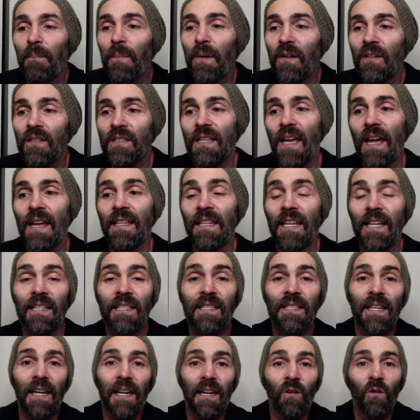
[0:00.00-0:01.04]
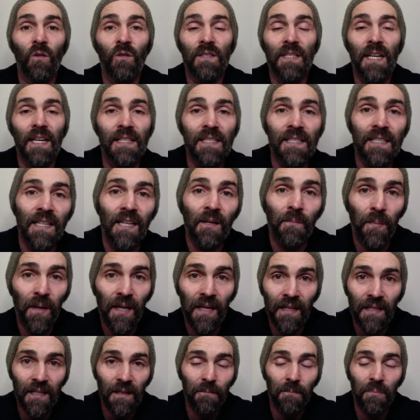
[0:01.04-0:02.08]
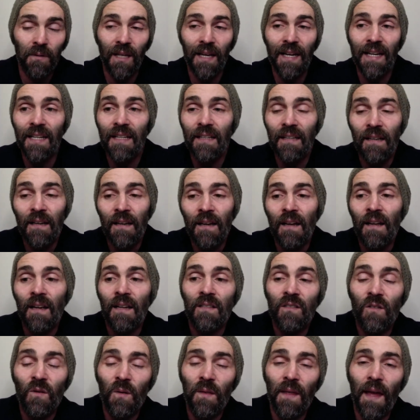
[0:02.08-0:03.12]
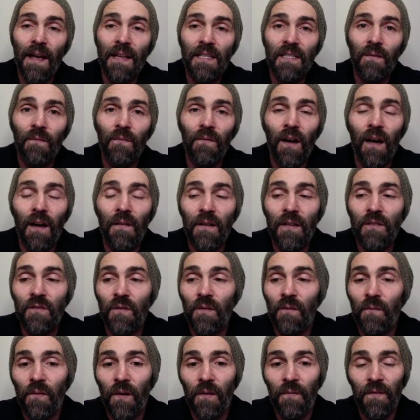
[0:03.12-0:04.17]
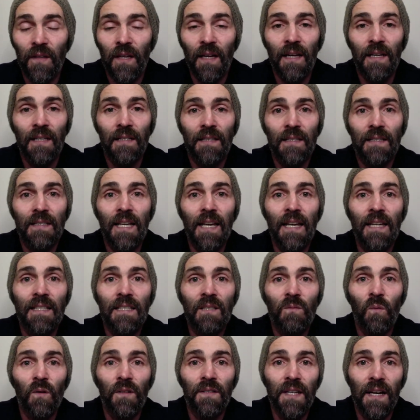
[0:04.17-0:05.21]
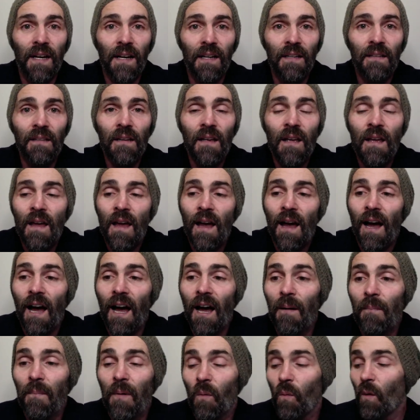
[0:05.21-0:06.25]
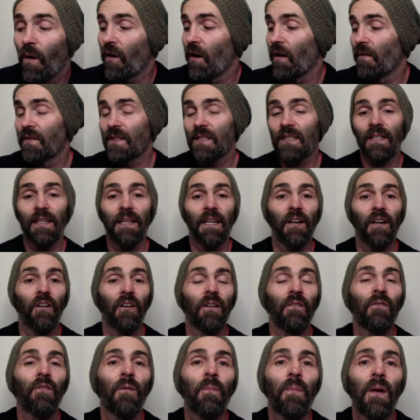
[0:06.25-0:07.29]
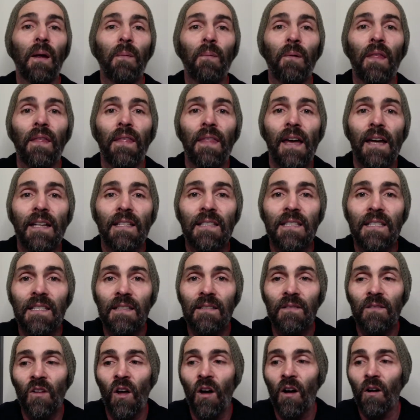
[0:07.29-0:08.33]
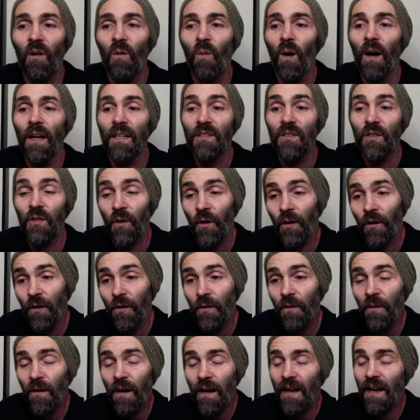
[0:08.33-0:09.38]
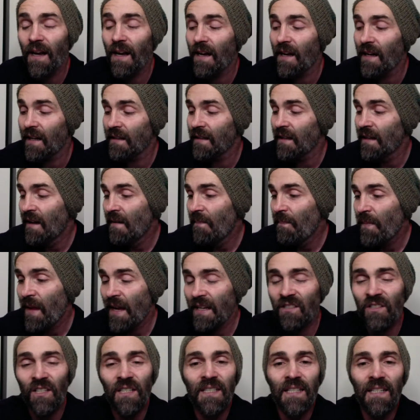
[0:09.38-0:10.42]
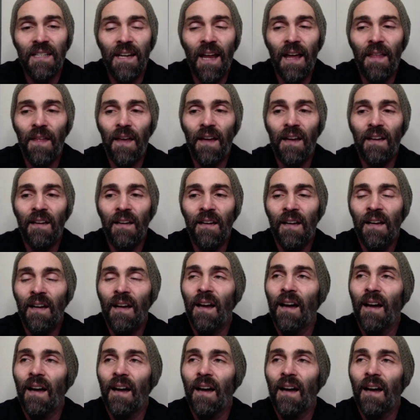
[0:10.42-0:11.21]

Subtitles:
Because they did say all testing had been complete. 2,515 tests were done, but we're obviously hearing from people that that's not quite true, and it's just another